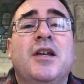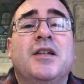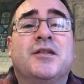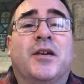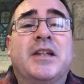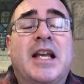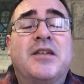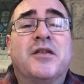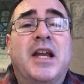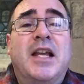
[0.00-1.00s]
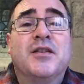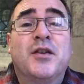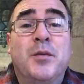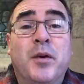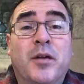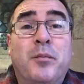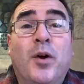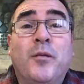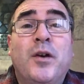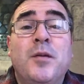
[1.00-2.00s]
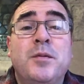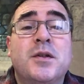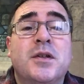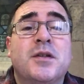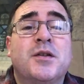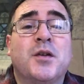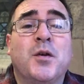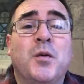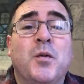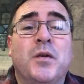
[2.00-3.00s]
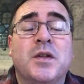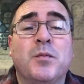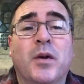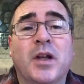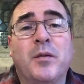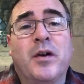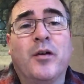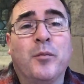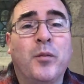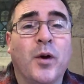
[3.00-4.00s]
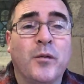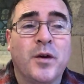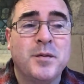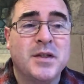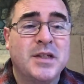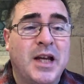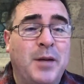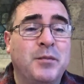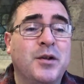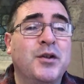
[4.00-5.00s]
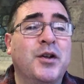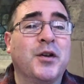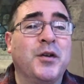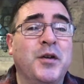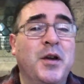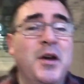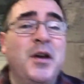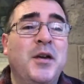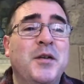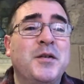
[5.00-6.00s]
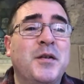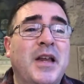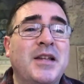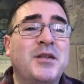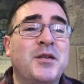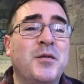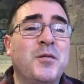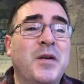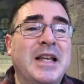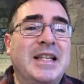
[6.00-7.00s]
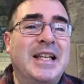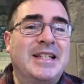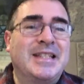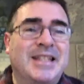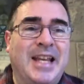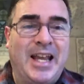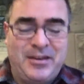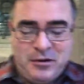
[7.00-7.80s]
started yesterday into the book of Proverbs, so this morning we are on Proverbs chapter 2. So let's read this together.